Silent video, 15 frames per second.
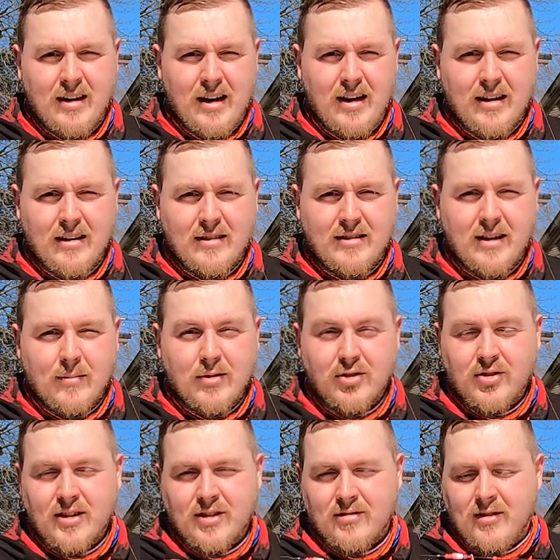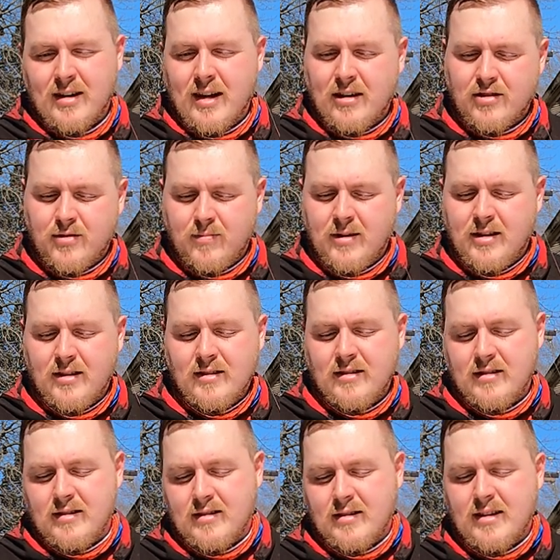uh, demonstration right now just
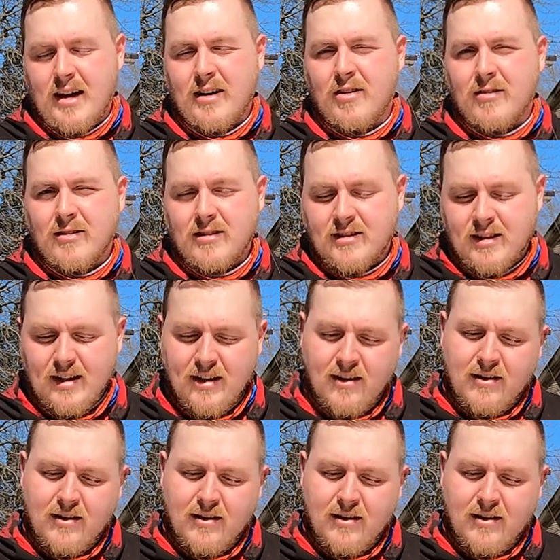because it's kind of hard to see.